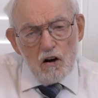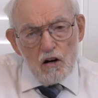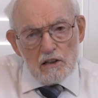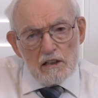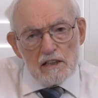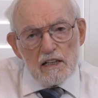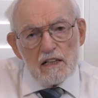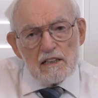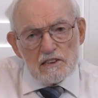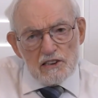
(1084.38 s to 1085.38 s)
on the
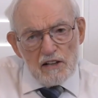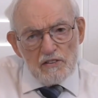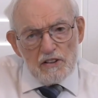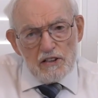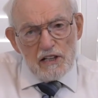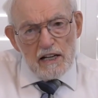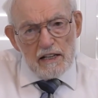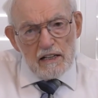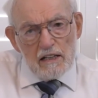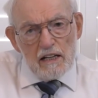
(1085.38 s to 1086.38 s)
7th
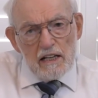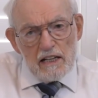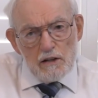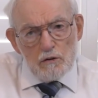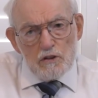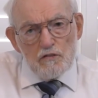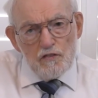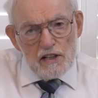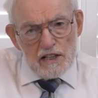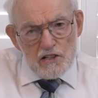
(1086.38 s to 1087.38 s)
day. He would
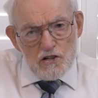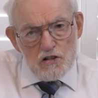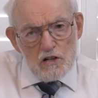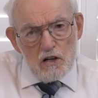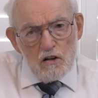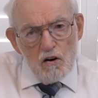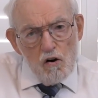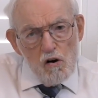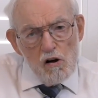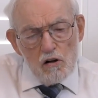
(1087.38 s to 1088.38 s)
finish
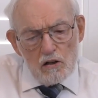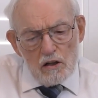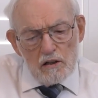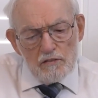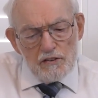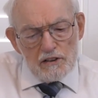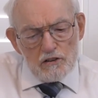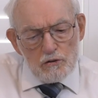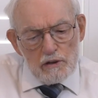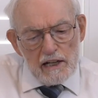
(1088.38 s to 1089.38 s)
all of his
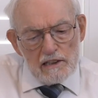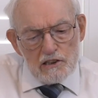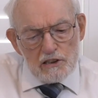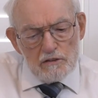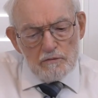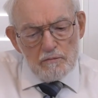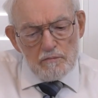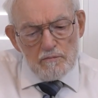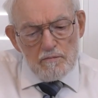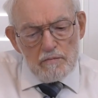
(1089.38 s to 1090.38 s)
creation.
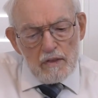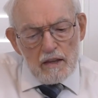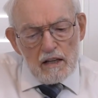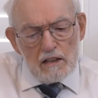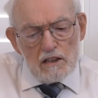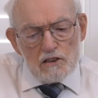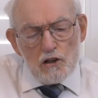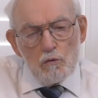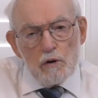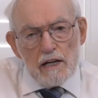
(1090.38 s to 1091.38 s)
So
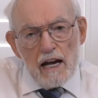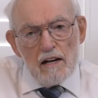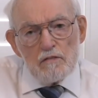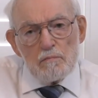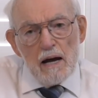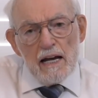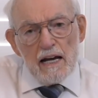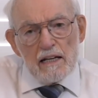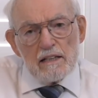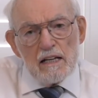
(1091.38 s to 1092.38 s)
we have
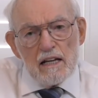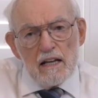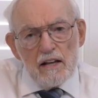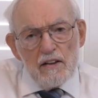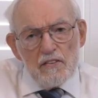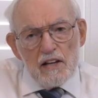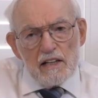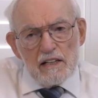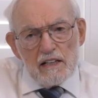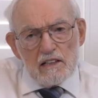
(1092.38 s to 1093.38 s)
man
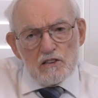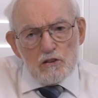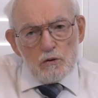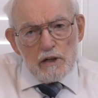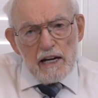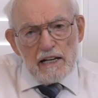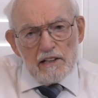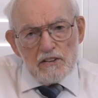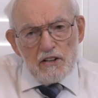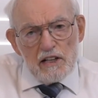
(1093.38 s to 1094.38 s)
that is
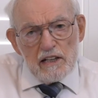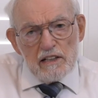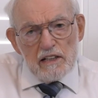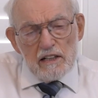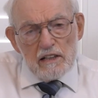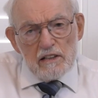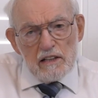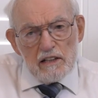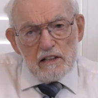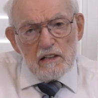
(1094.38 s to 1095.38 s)
created then in
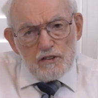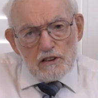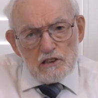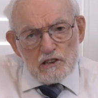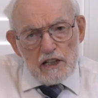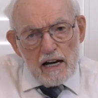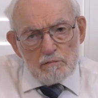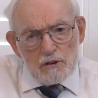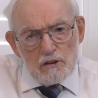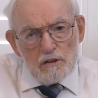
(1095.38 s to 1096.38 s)
the first
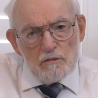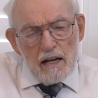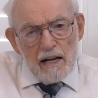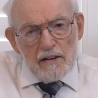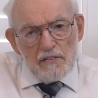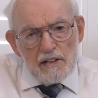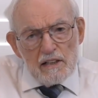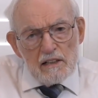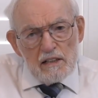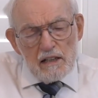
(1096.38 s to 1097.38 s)
chapter, and
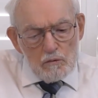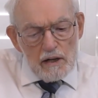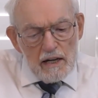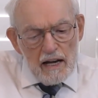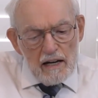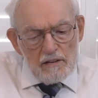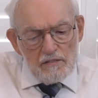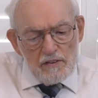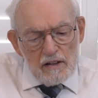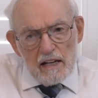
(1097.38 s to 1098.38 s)
then we
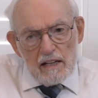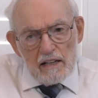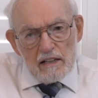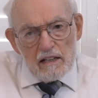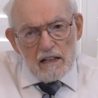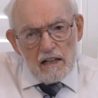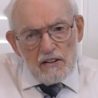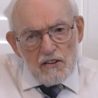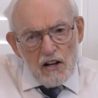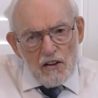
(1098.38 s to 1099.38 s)
have
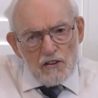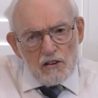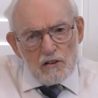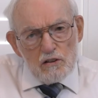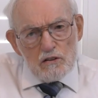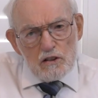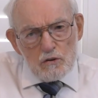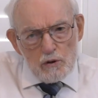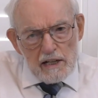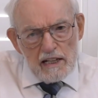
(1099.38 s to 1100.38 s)
another
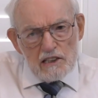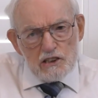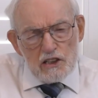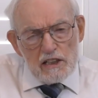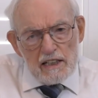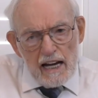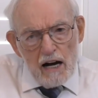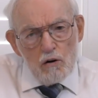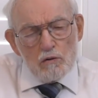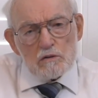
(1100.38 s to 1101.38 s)
creation
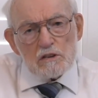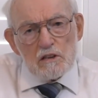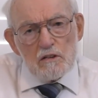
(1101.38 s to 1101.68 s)
account